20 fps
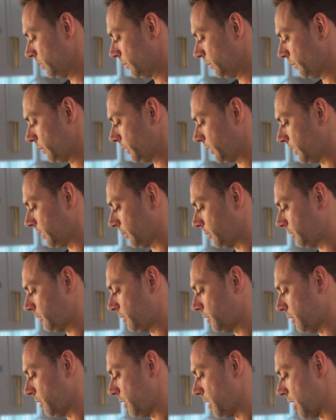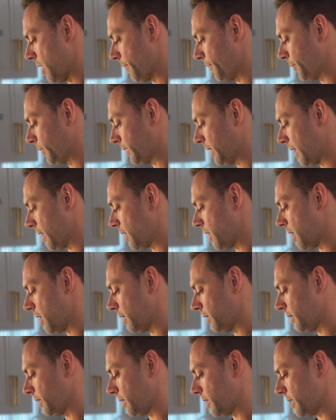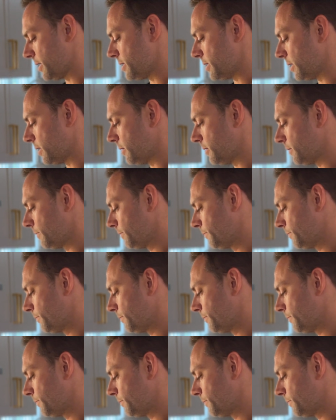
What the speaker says: you're gonna stir it up with that garlic, onion.